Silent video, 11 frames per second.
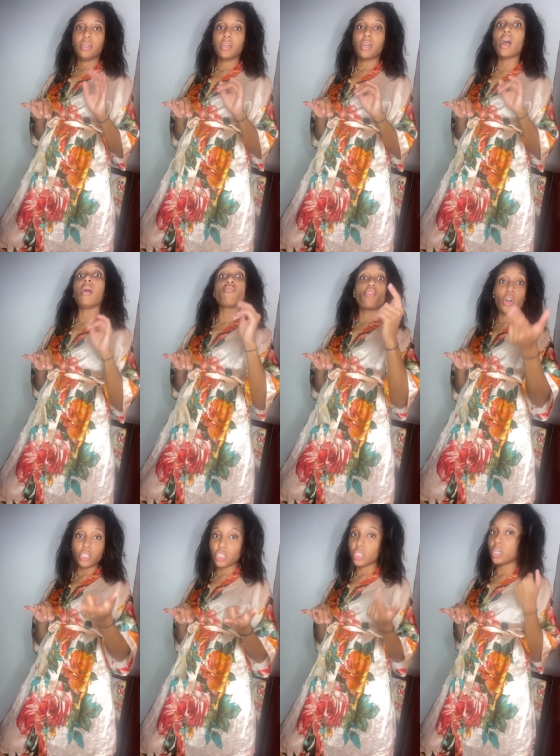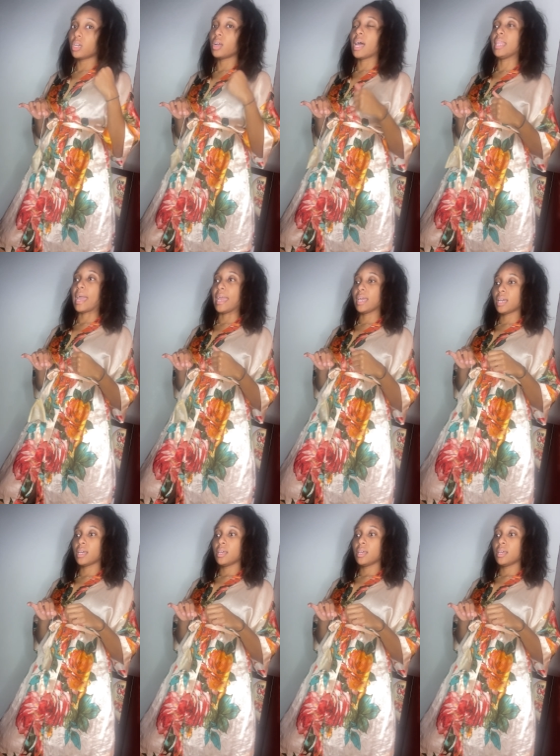Raw sugar, I like.